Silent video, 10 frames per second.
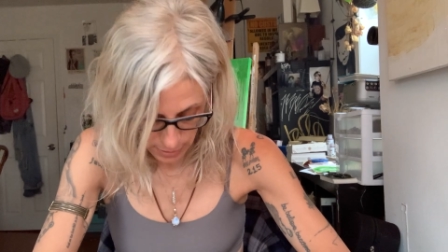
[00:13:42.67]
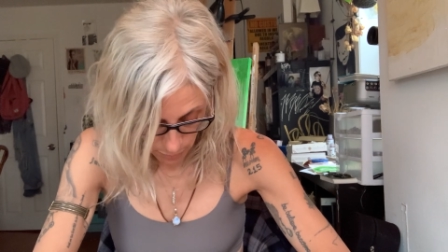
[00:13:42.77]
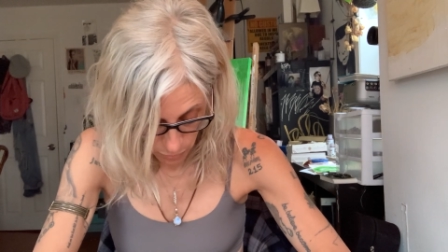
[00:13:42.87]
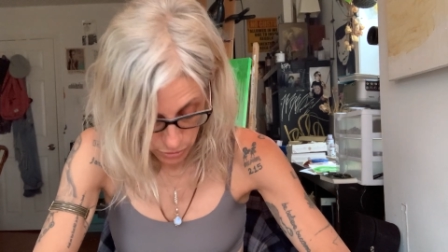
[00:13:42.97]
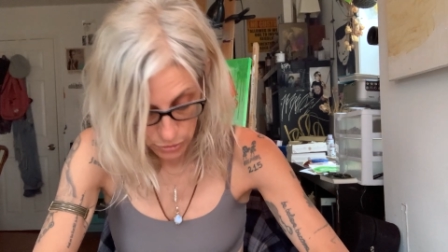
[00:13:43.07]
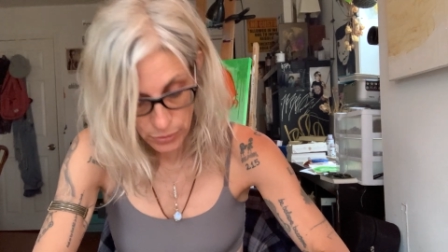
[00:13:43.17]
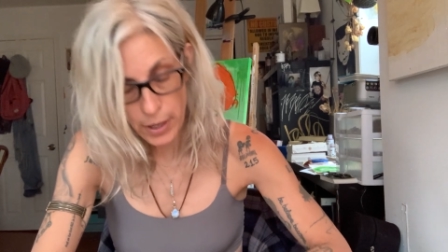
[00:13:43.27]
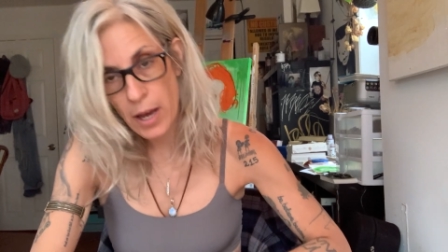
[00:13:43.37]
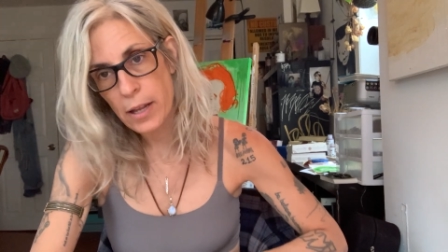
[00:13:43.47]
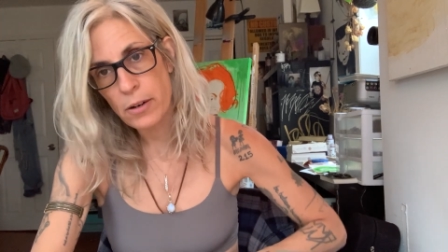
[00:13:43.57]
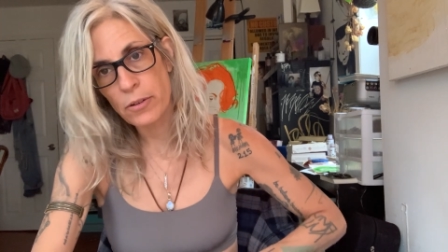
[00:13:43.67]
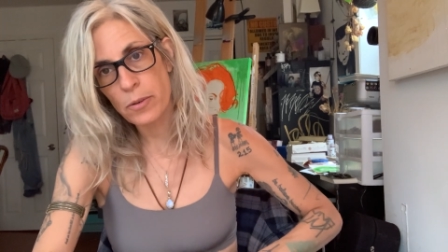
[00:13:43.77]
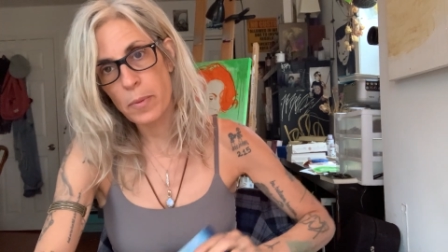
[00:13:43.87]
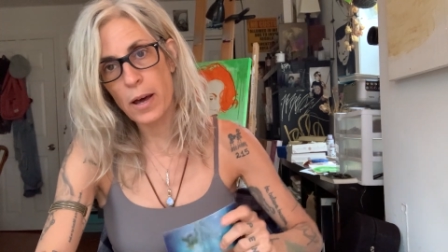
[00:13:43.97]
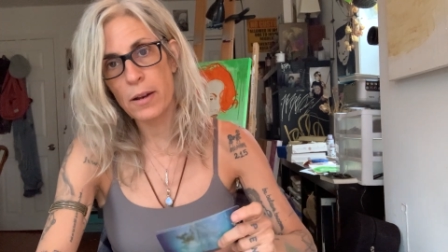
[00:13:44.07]
And what you got on the
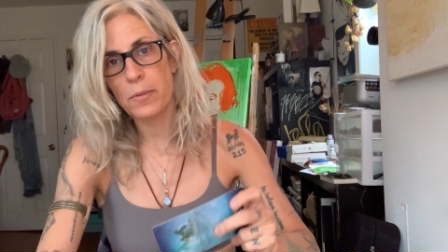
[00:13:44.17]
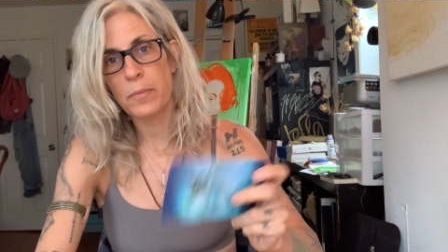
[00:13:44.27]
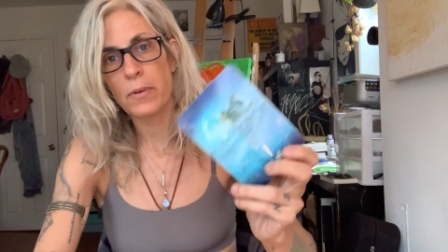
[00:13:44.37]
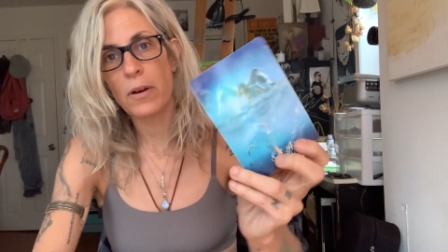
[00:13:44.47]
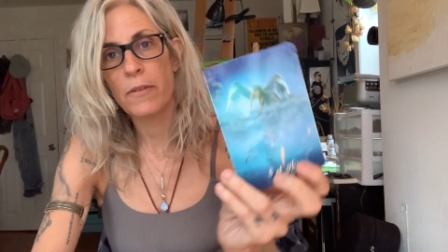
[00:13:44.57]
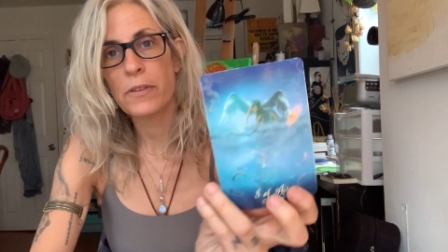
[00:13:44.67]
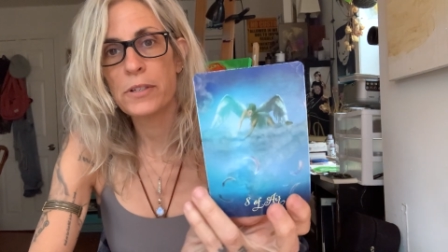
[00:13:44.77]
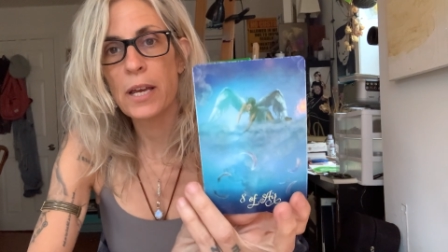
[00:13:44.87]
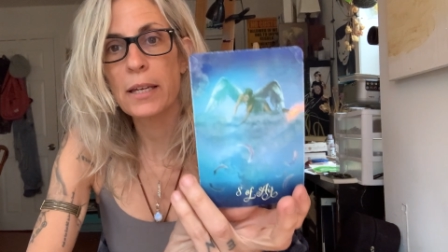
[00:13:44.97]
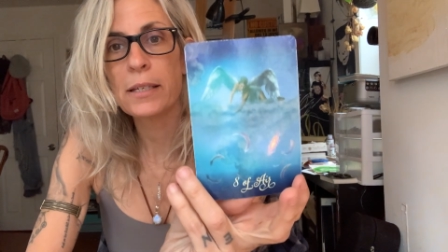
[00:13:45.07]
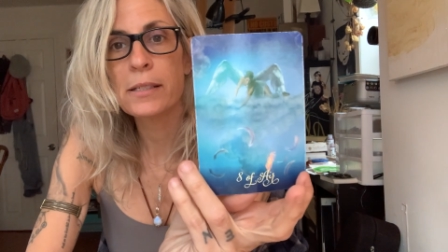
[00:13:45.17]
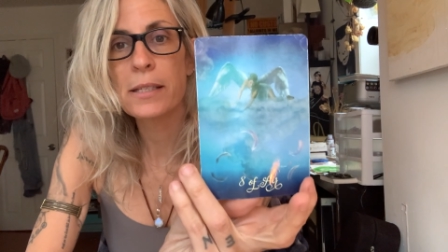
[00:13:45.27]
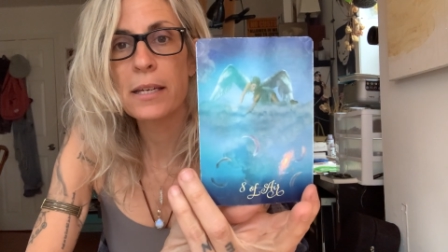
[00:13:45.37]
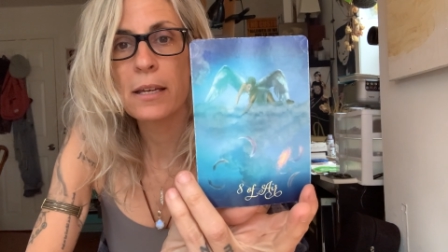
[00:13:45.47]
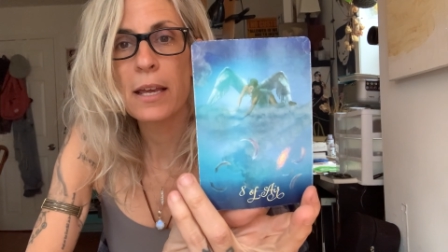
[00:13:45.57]
bottom of the deck is
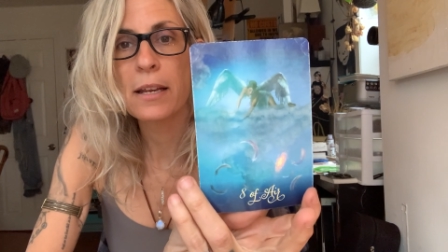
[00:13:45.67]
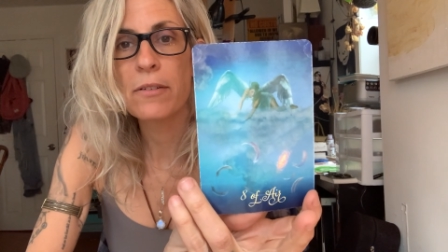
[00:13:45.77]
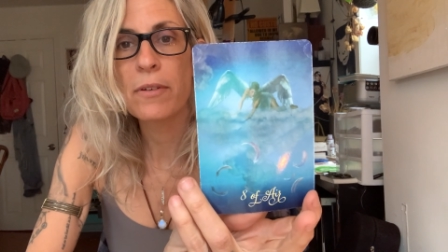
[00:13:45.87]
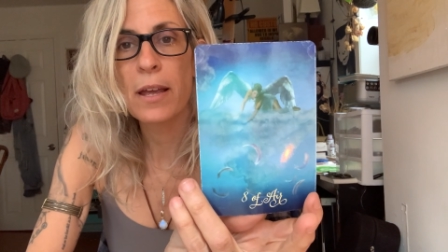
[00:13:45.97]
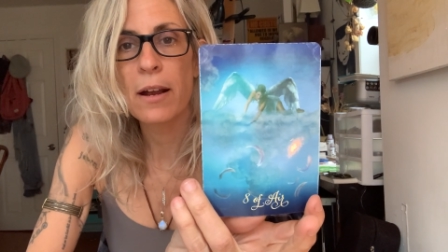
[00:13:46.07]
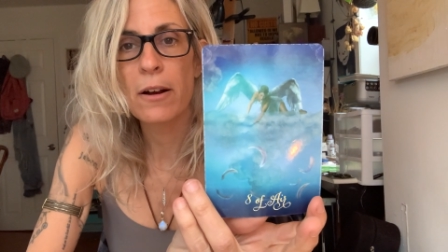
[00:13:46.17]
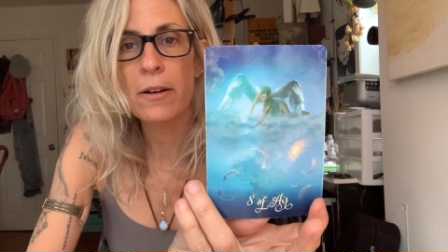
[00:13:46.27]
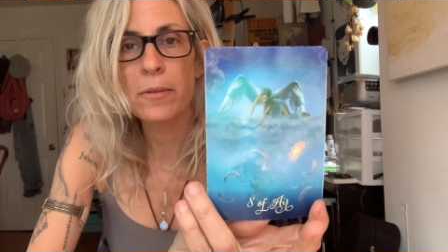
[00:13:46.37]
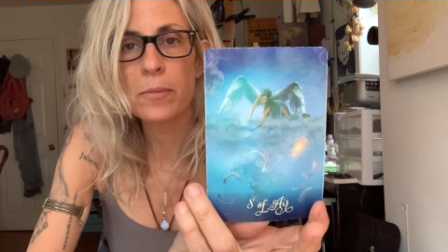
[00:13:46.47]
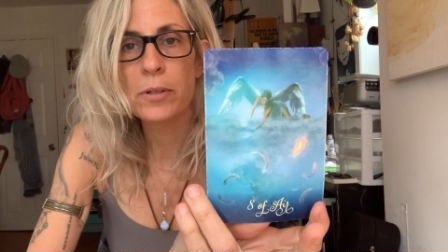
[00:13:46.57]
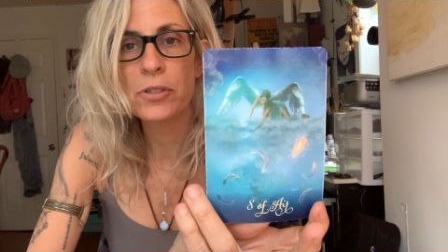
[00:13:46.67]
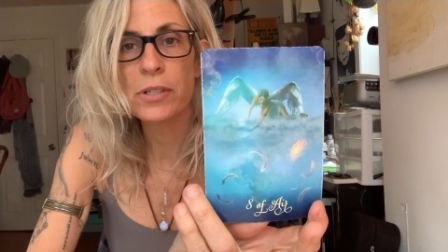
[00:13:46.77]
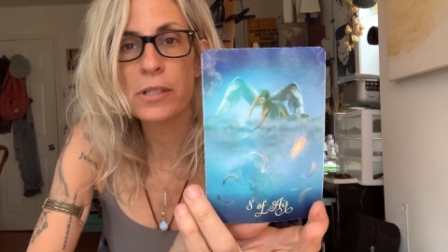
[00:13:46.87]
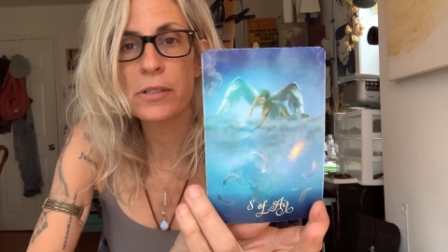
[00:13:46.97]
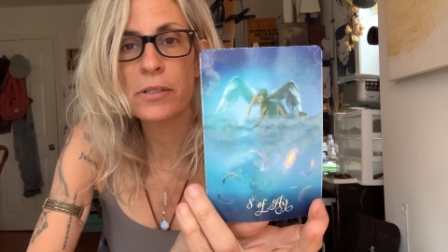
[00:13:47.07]
the Eight of Air, which
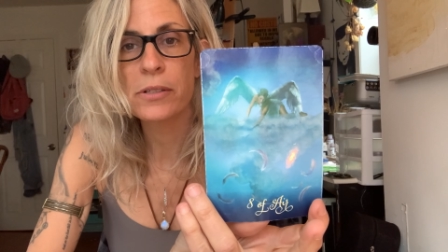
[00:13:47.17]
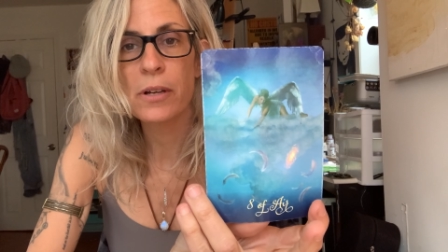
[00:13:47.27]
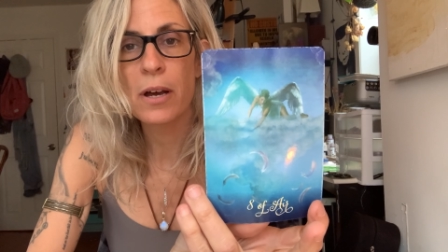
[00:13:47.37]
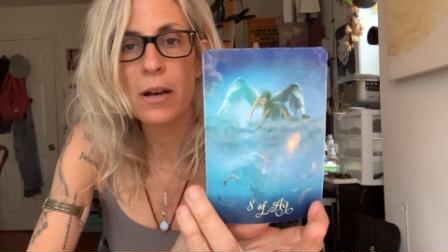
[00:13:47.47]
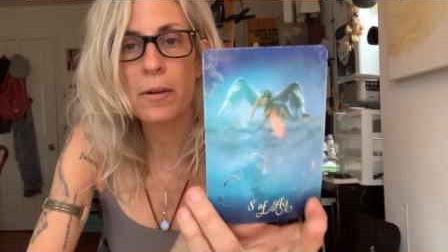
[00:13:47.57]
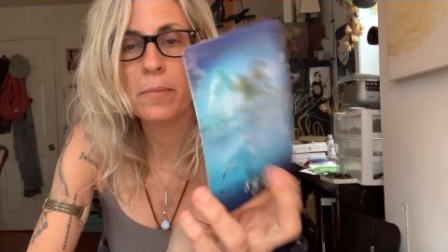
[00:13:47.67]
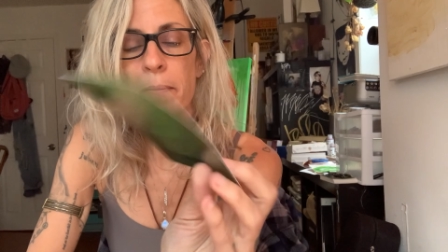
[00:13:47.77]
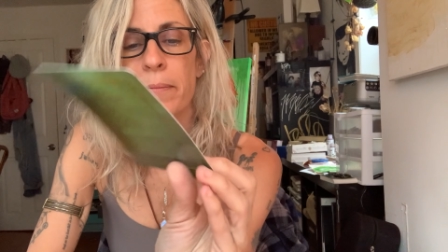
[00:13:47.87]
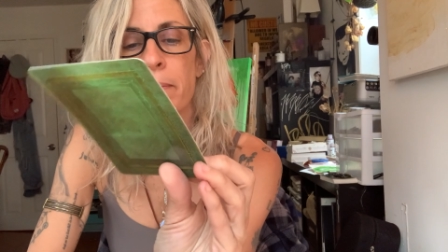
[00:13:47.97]
is um,